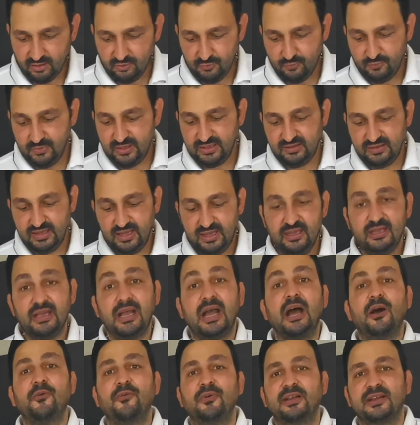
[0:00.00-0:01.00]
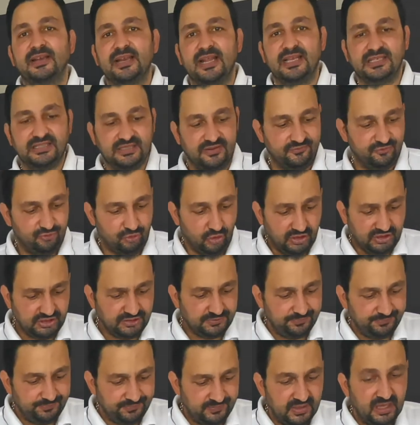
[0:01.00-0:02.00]
We take our glass of choice
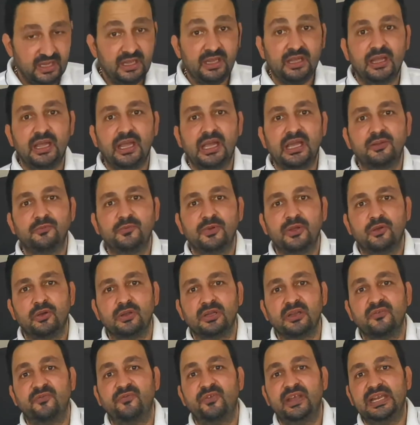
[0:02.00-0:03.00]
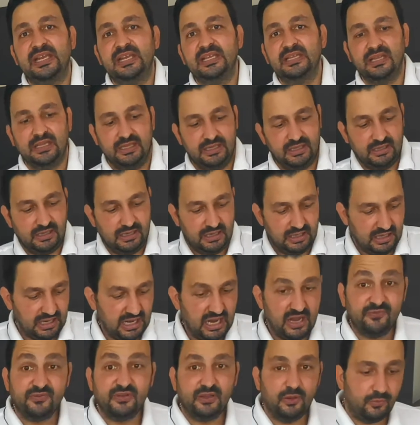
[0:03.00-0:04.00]
and we're gonna fill it
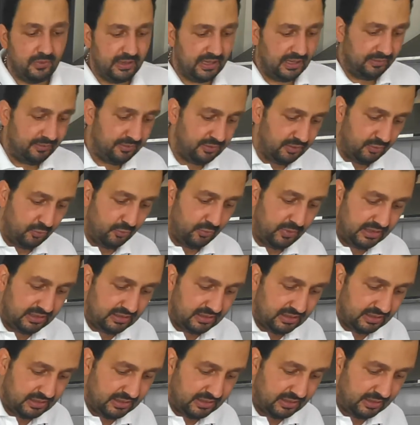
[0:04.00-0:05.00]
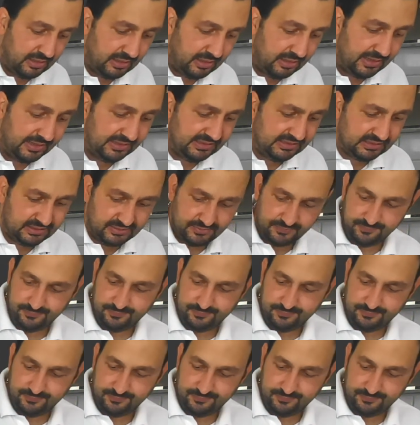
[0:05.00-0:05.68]
halfway with ice.